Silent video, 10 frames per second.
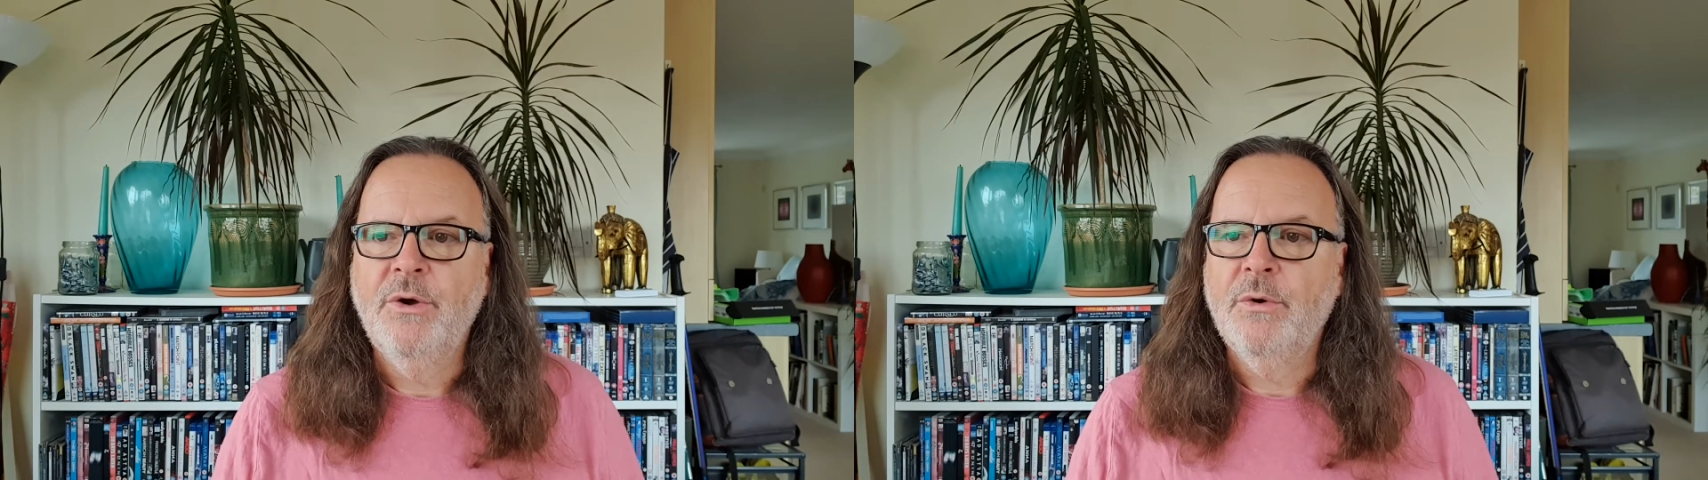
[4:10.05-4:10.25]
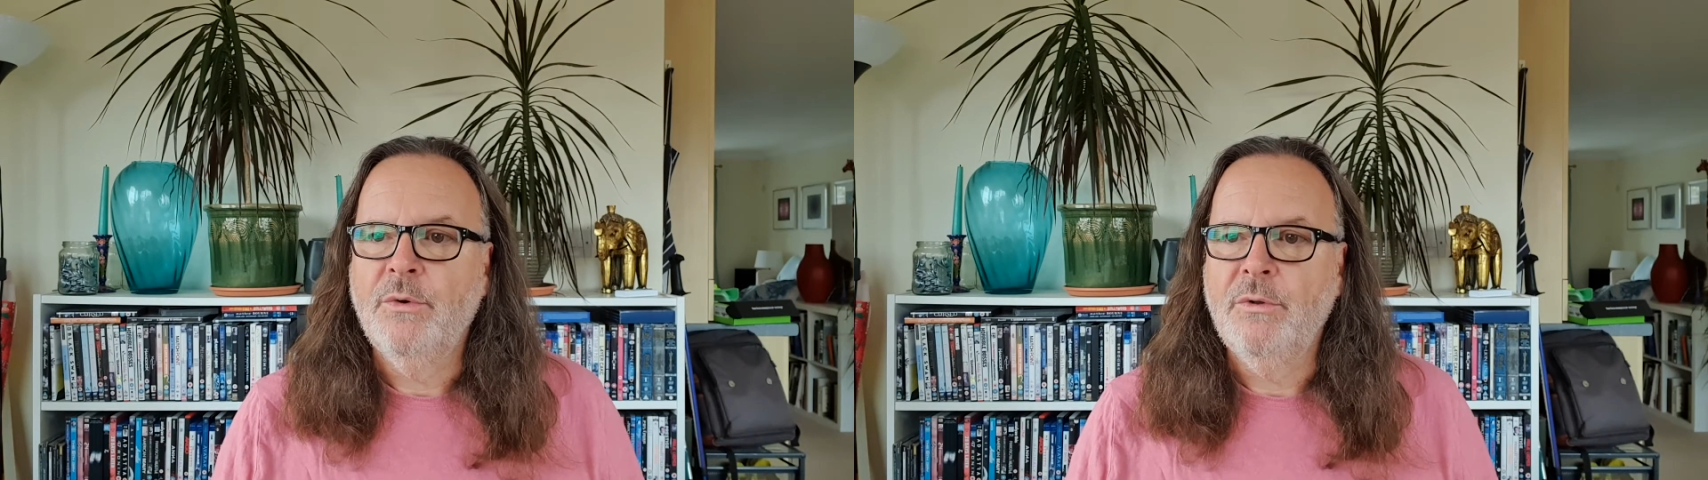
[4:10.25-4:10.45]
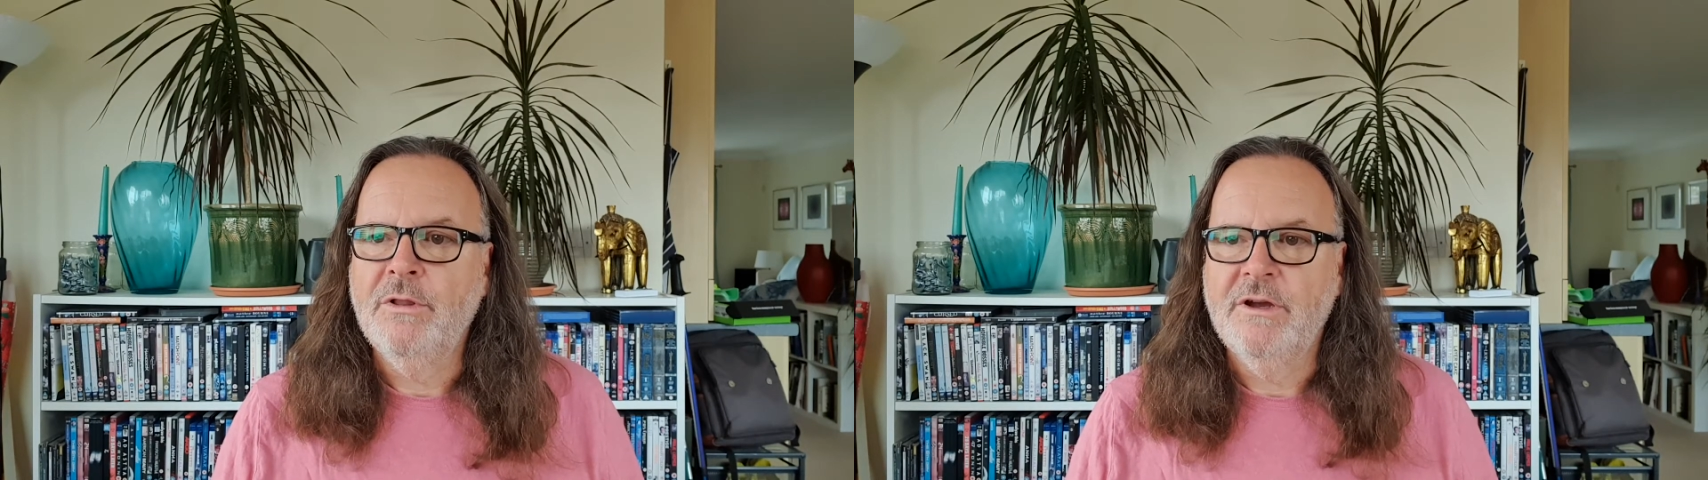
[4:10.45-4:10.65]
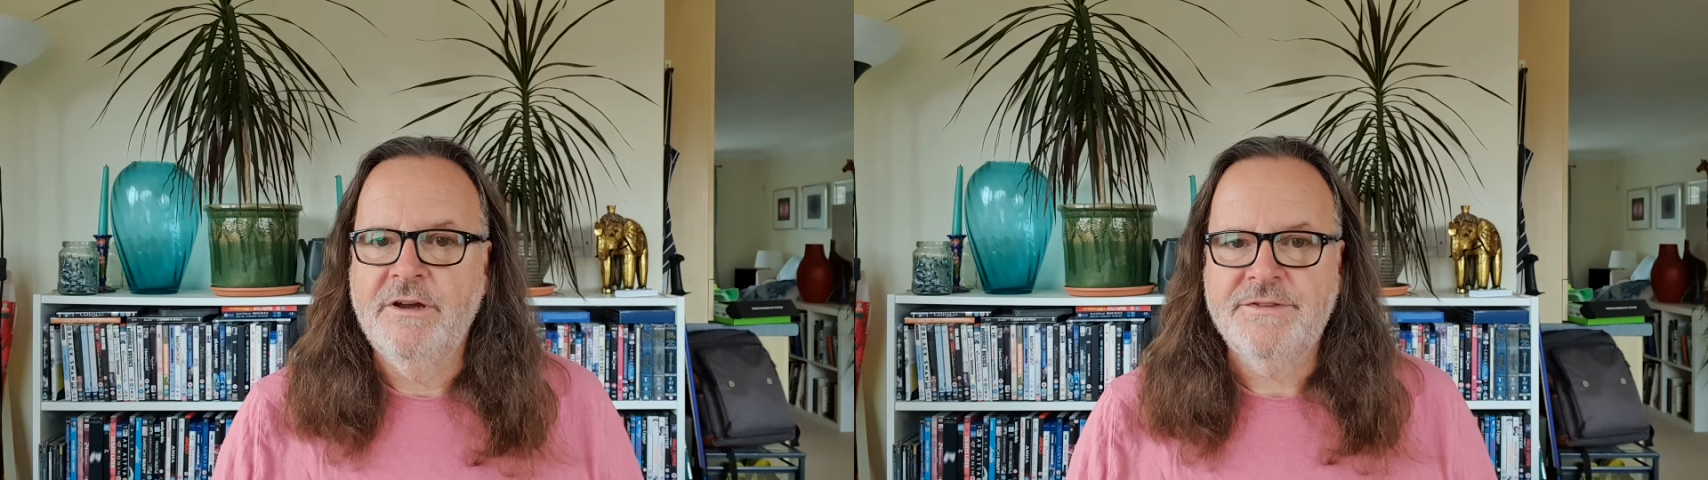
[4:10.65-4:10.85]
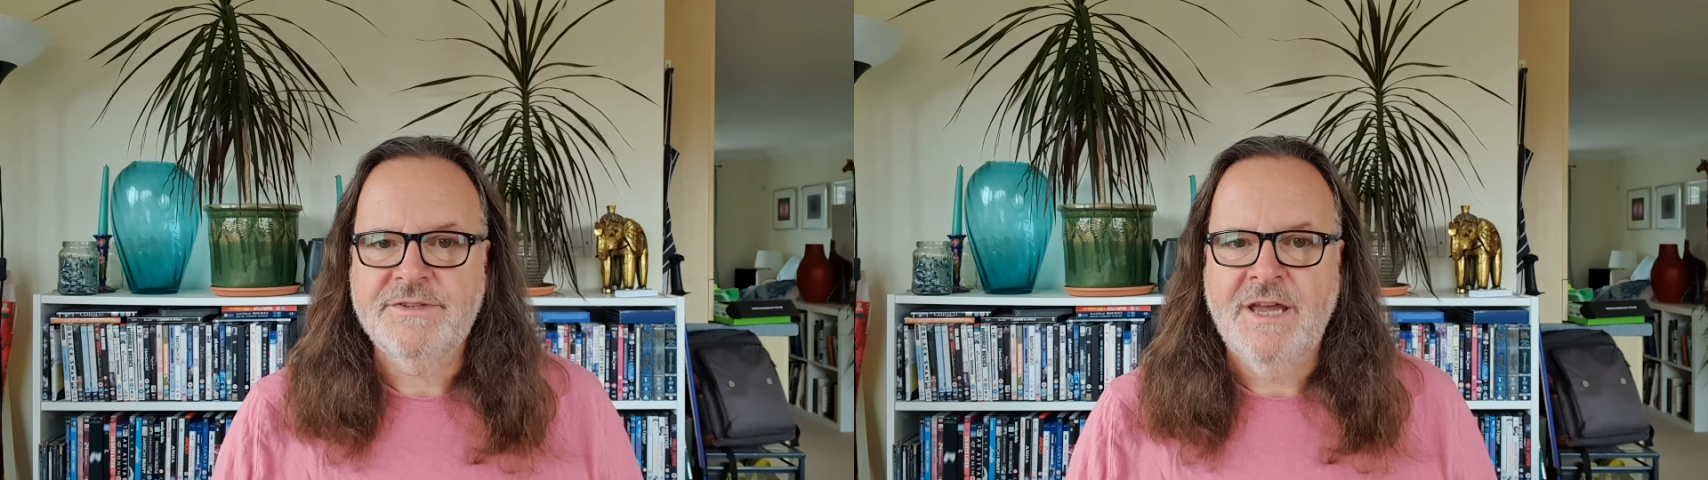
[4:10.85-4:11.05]
all
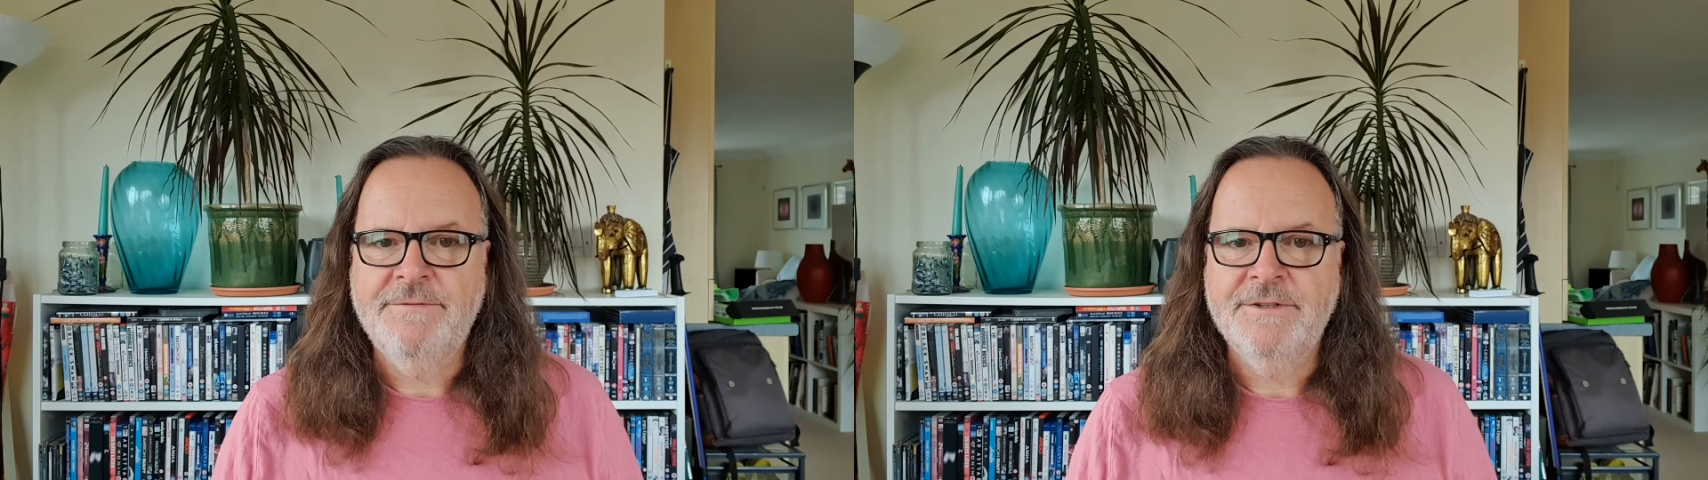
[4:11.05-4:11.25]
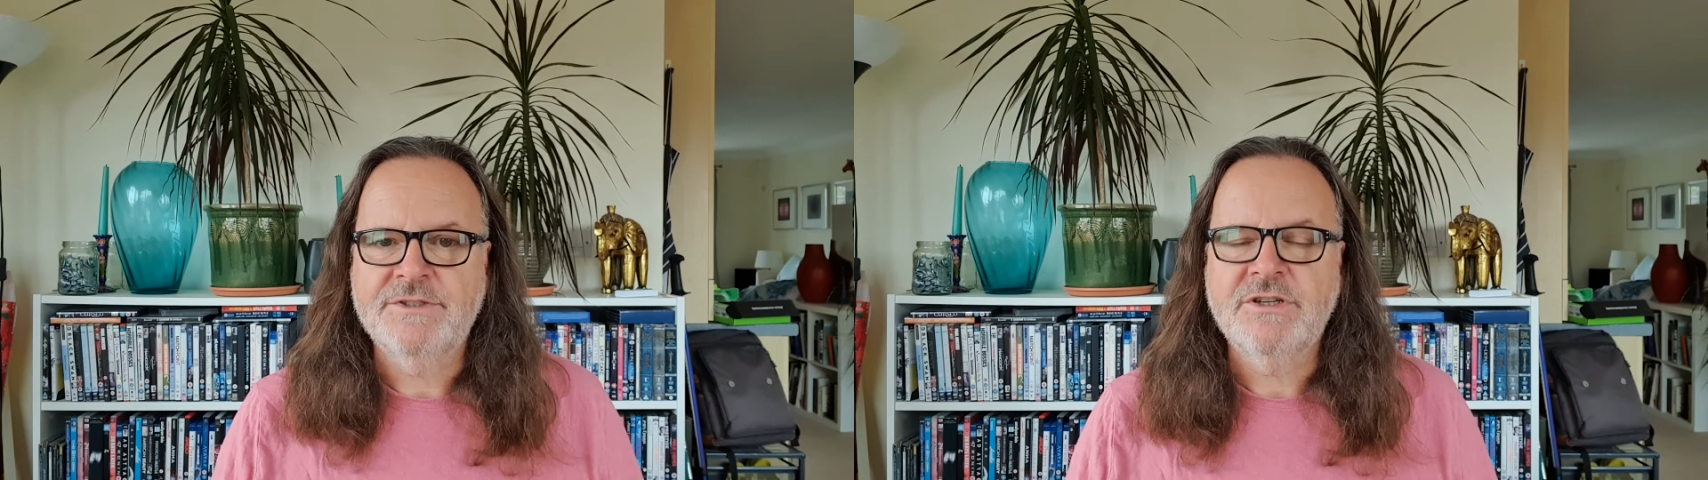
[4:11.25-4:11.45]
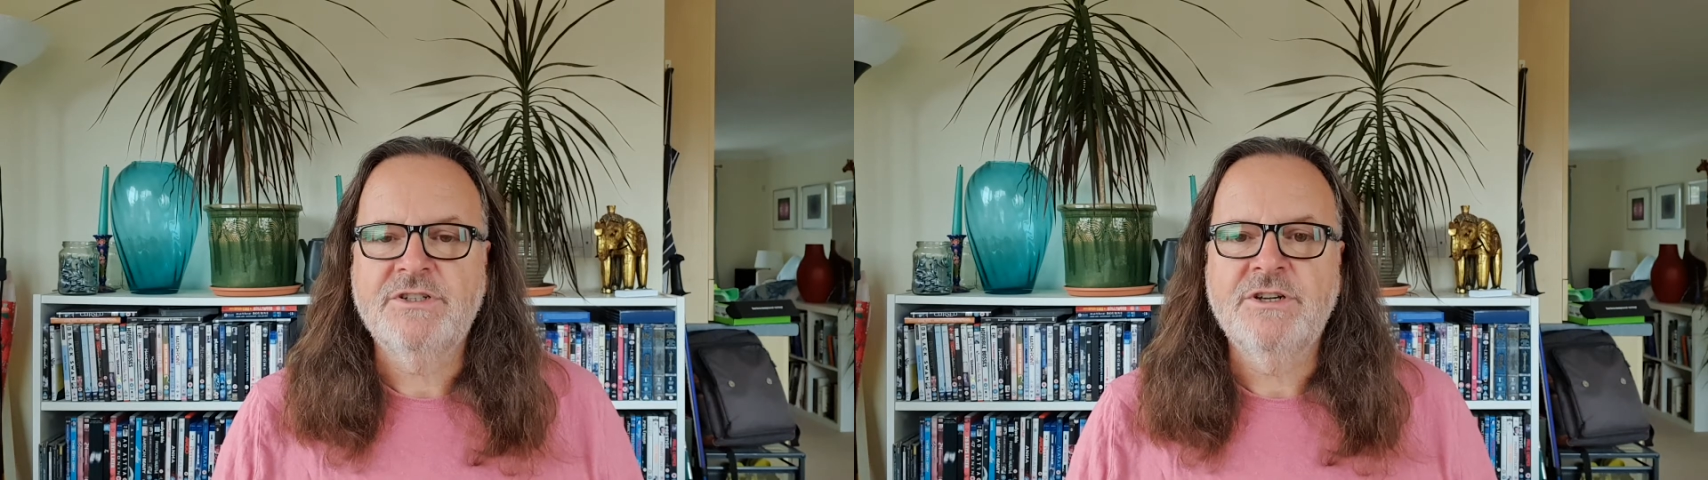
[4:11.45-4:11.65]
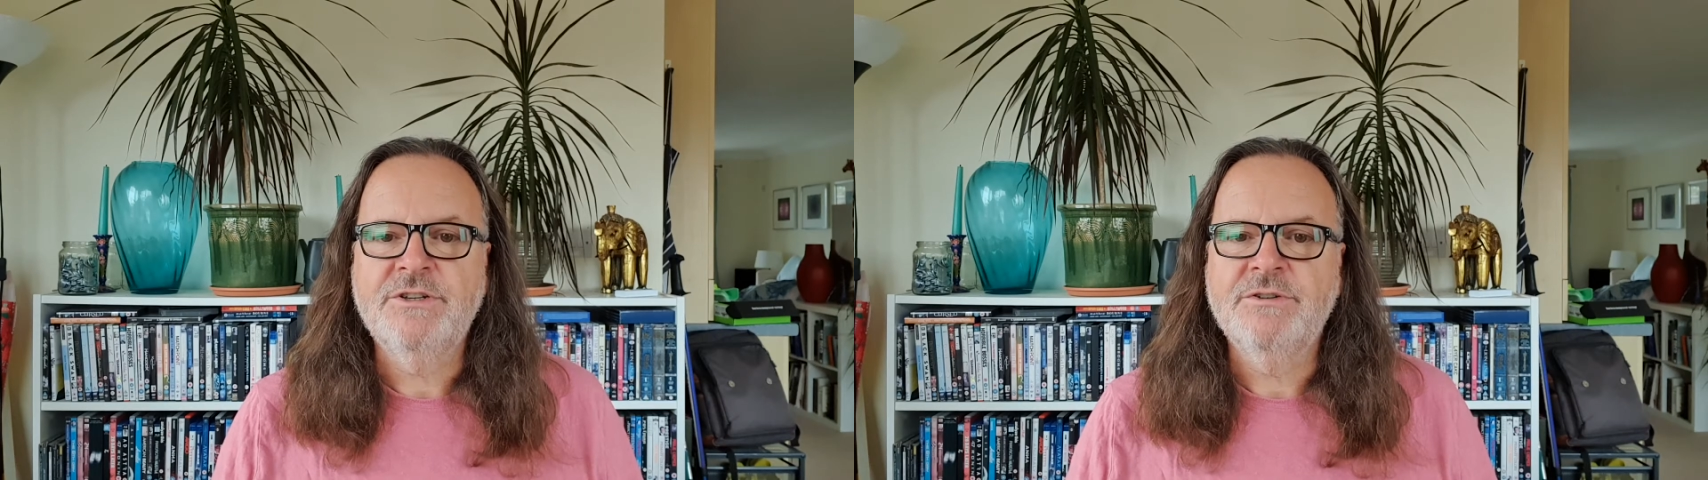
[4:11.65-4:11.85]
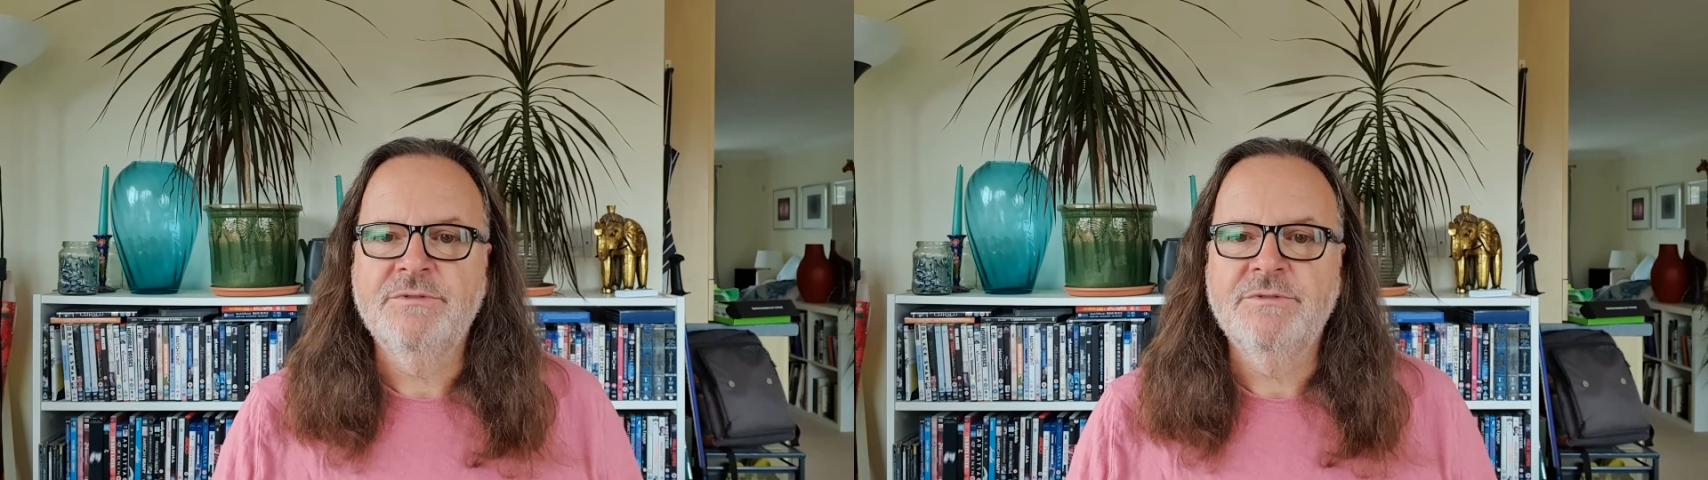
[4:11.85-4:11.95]
Earth's efforts had turned to